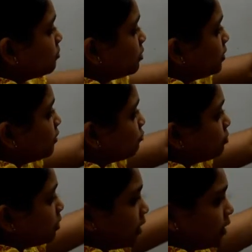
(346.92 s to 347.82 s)
be left
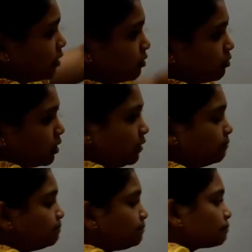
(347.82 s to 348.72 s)
behind. Okay.
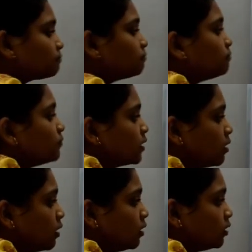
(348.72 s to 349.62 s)

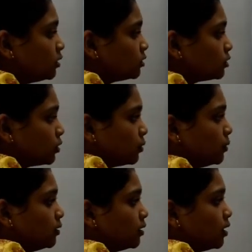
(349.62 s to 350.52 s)

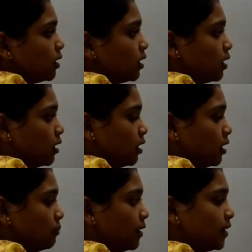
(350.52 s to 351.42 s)
So
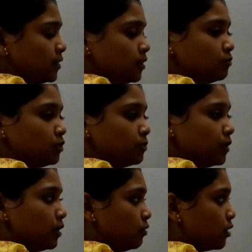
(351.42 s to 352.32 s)
meristems,
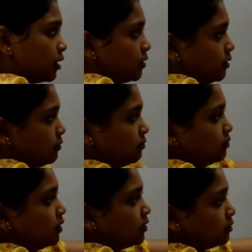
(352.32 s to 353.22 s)
okay,
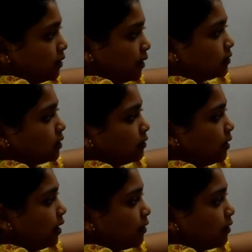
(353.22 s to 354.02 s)
they give